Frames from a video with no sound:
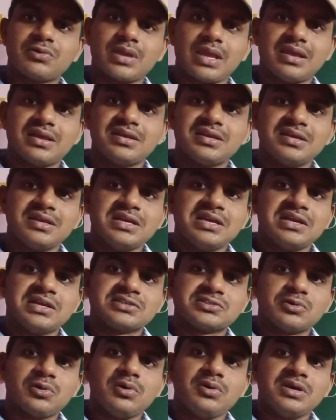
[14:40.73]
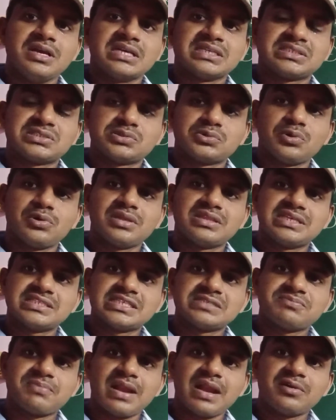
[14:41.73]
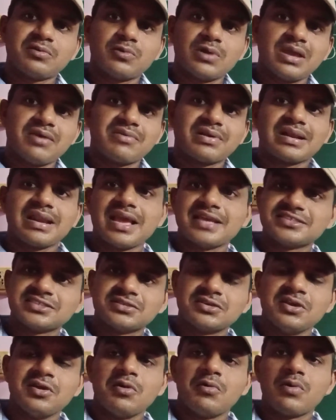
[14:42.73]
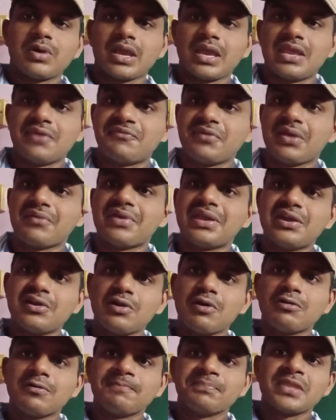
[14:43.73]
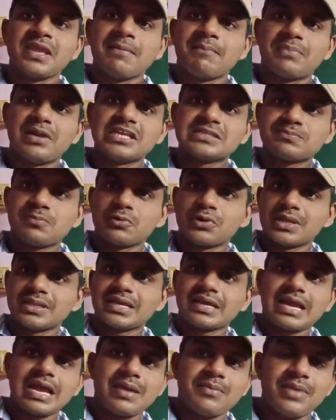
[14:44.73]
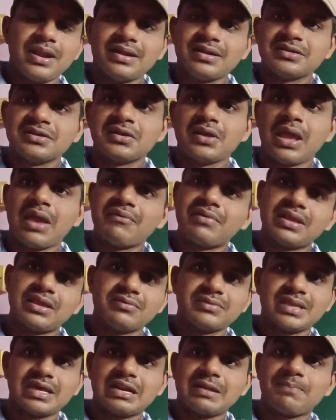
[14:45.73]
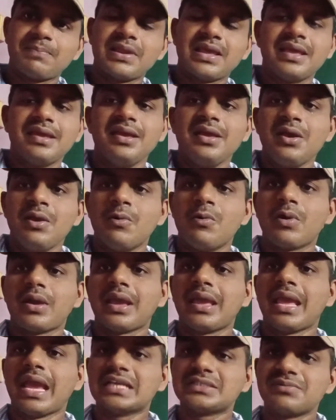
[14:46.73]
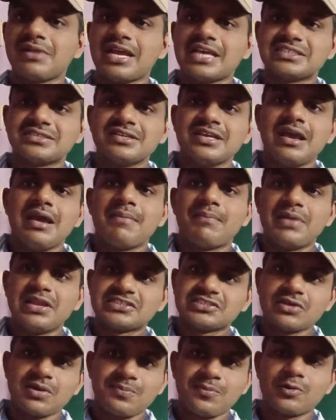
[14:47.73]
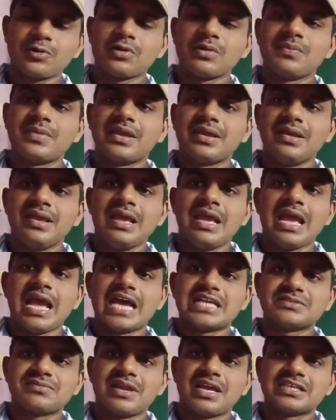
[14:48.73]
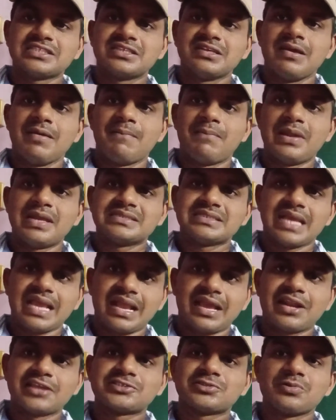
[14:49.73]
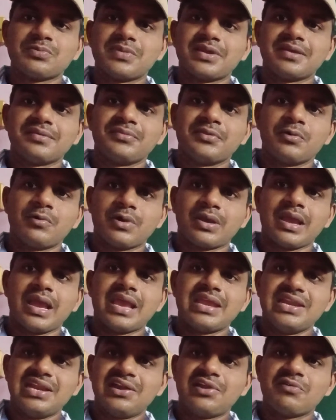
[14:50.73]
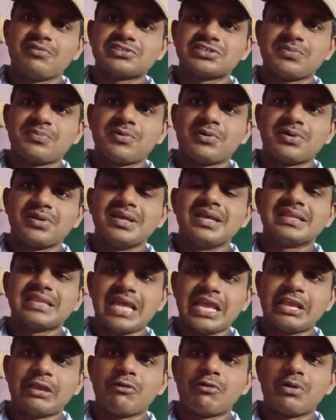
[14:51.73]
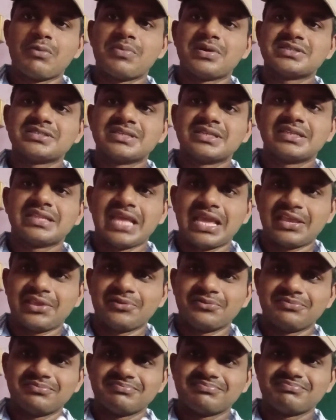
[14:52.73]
Okay, so this is friend today our class. Okay, if you have any doubt, please put on the comment, I will give the reply. Okay, as well as please support to me, as well as please encourage to me. Okay, I need your support. Thank you very much. Thank you.